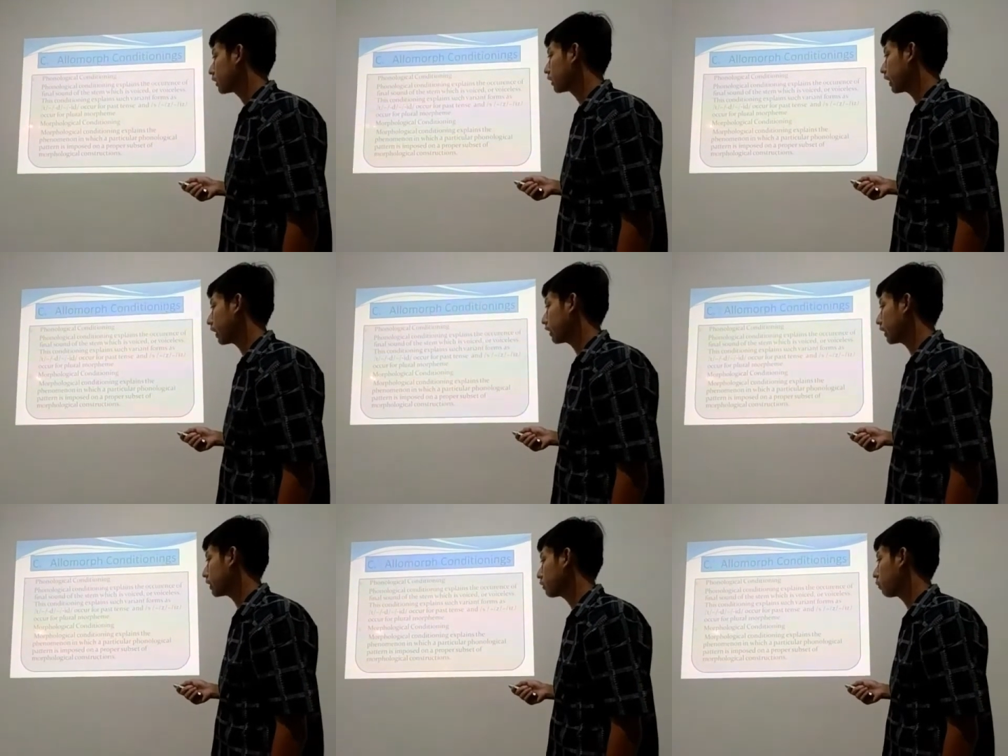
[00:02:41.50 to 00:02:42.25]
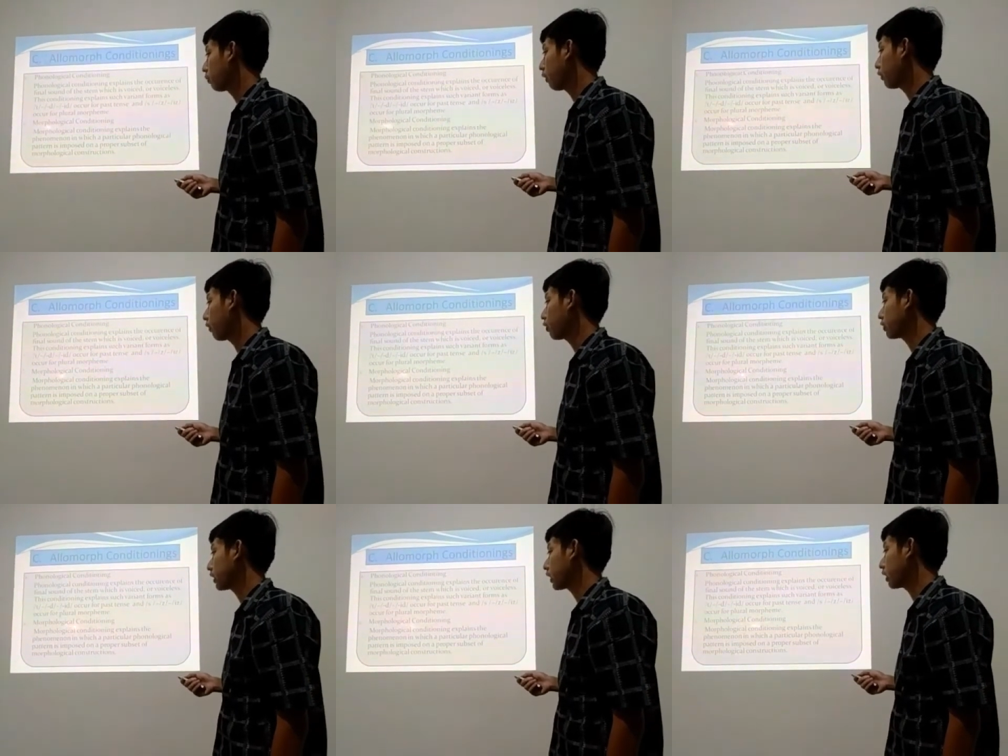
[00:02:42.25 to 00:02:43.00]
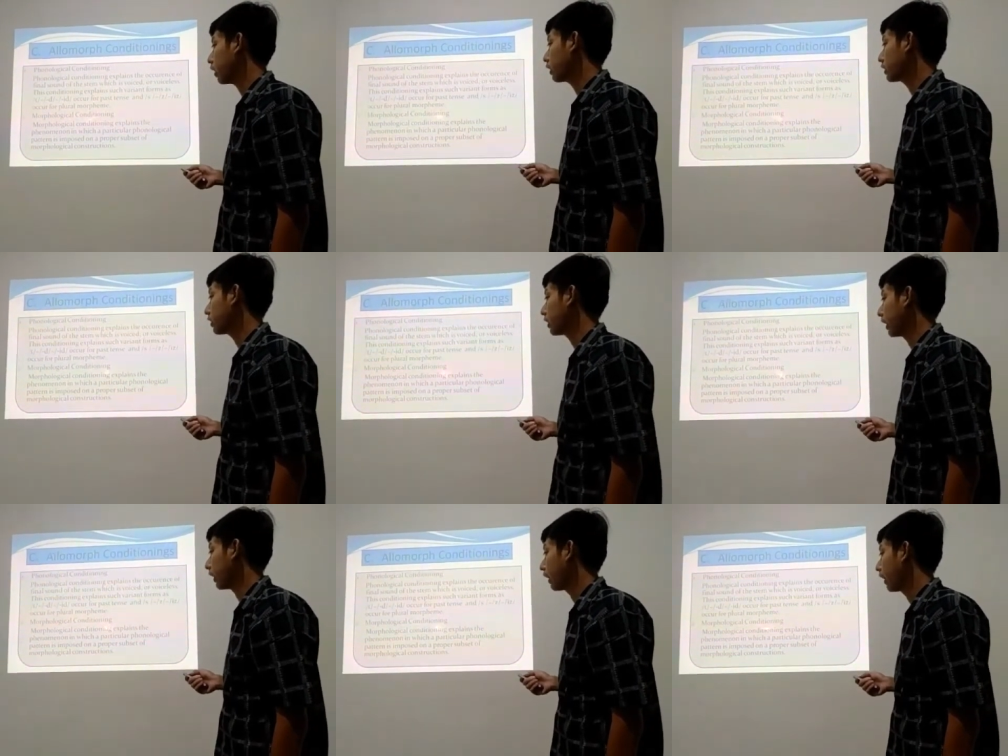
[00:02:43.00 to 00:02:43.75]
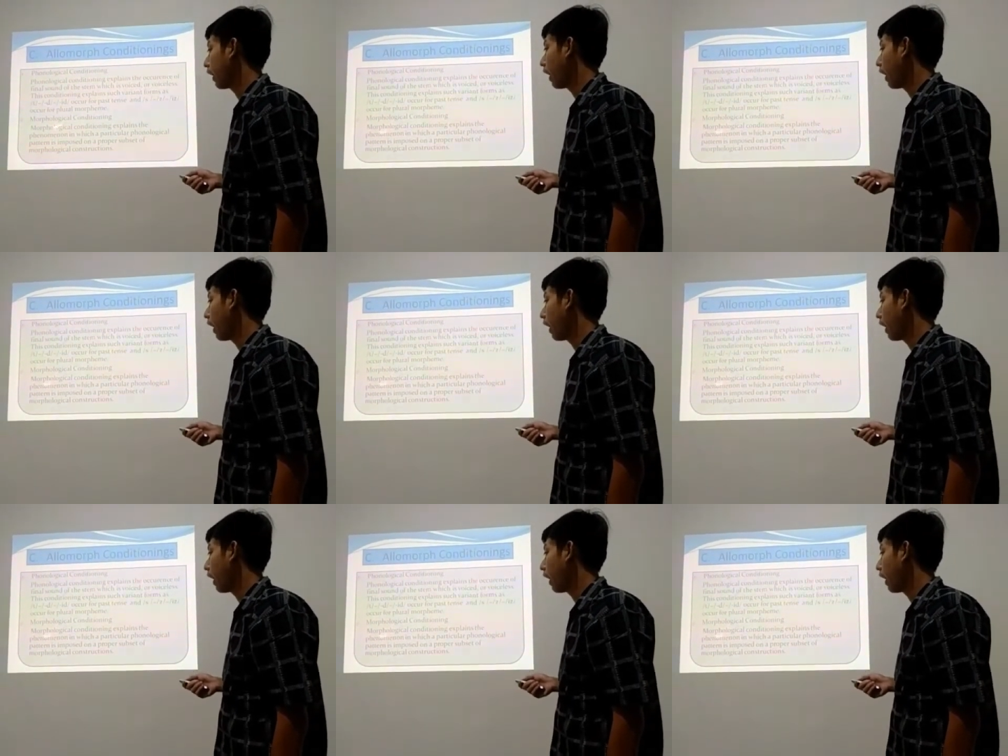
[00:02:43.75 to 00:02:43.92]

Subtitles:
Second is morphological conditioning.